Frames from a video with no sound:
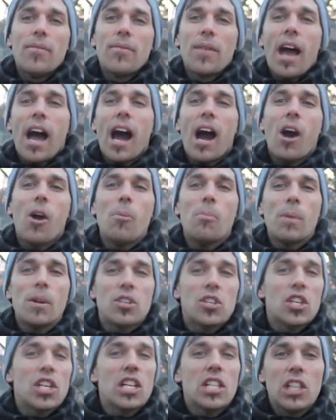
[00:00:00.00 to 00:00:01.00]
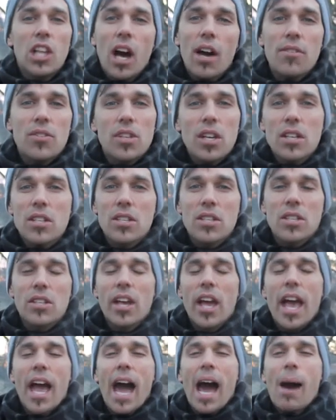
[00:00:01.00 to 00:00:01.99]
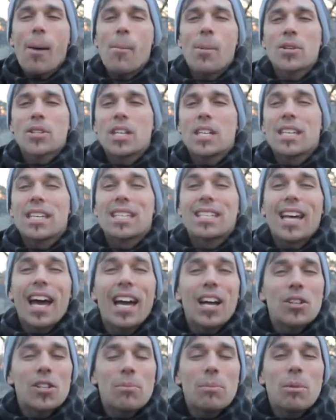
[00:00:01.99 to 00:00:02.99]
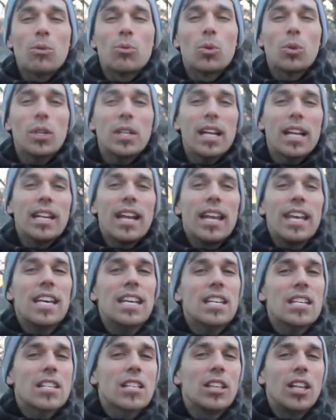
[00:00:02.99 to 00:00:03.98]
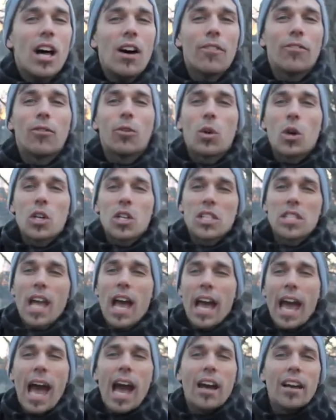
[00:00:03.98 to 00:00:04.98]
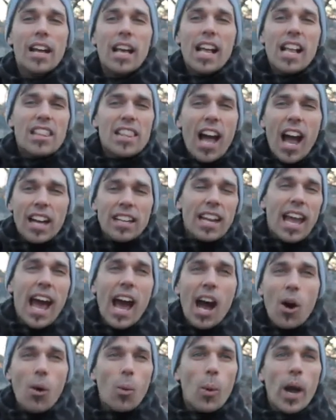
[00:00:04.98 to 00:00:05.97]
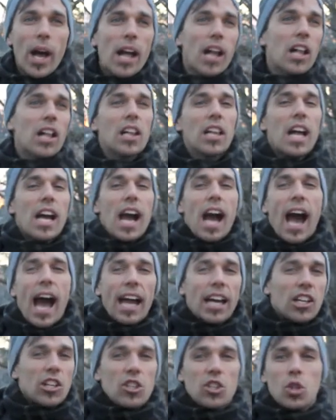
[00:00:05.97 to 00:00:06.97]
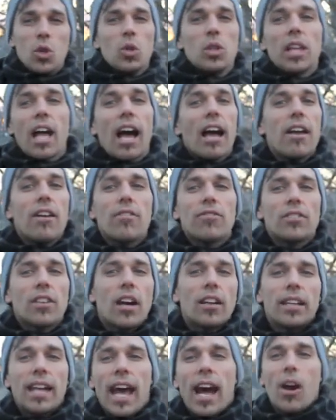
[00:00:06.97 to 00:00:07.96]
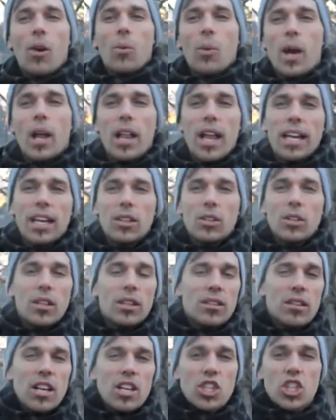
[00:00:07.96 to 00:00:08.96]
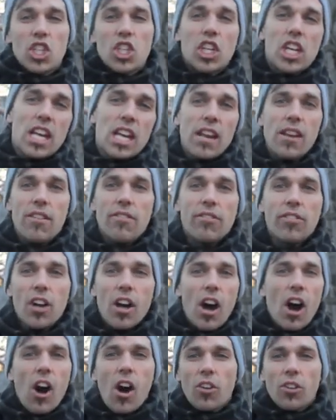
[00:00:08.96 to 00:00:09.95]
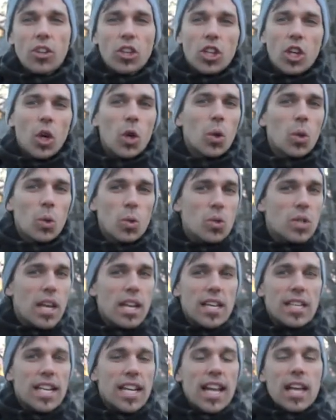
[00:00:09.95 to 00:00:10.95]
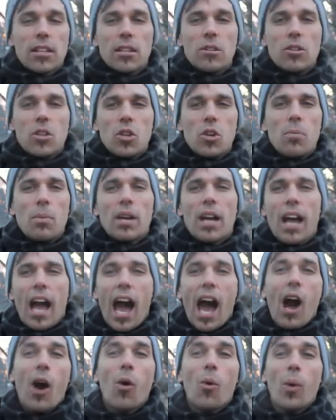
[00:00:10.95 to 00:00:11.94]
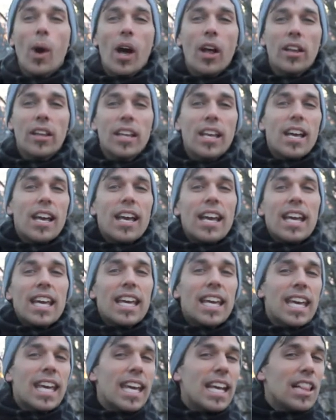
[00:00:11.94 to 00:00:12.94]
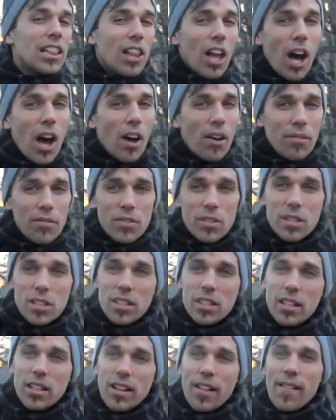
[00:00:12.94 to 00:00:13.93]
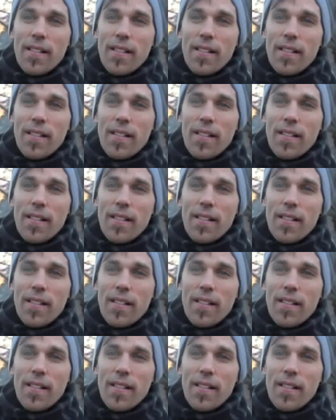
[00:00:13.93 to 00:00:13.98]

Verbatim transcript: The how much He loves us, how much He desires to be rooted in His love for us, not how, not in how well I can do life, not in how well I can achieve all the goals I set out to do, but how well He loves,